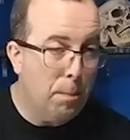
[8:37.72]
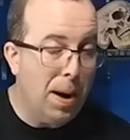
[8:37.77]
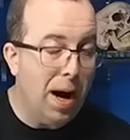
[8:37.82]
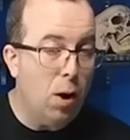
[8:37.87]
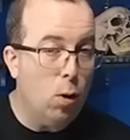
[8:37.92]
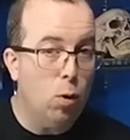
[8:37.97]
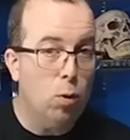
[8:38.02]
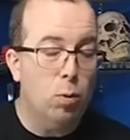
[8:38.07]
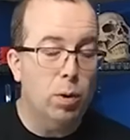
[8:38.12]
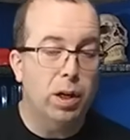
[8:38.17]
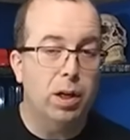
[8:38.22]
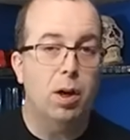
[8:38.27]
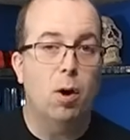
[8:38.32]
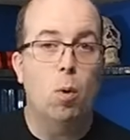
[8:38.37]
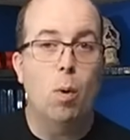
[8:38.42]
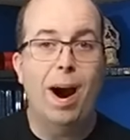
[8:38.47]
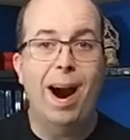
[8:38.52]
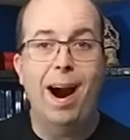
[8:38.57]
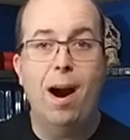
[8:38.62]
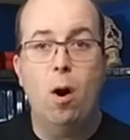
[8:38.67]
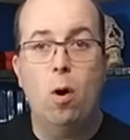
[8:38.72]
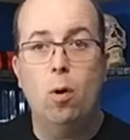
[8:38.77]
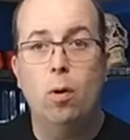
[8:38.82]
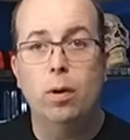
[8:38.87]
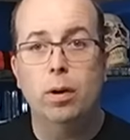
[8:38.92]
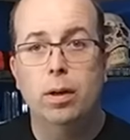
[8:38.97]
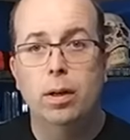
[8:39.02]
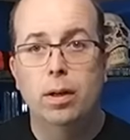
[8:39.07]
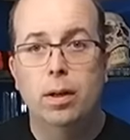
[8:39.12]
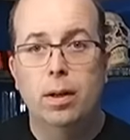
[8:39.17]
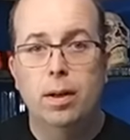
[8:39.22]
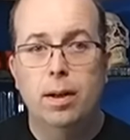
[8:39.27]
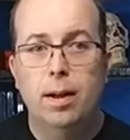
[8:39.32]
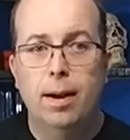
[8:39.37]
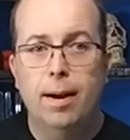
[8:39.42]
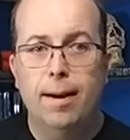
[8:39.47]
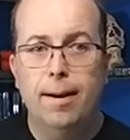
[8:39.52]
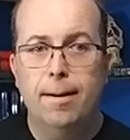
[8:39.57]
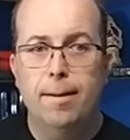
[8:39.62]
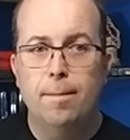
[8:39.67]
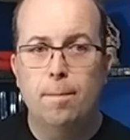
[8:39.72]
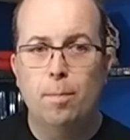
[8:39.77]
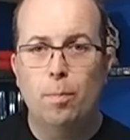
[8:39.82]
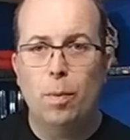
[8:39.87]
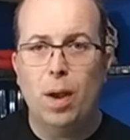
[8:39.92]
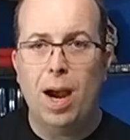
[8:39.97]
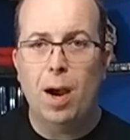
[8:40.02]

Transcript: power were to go out, um,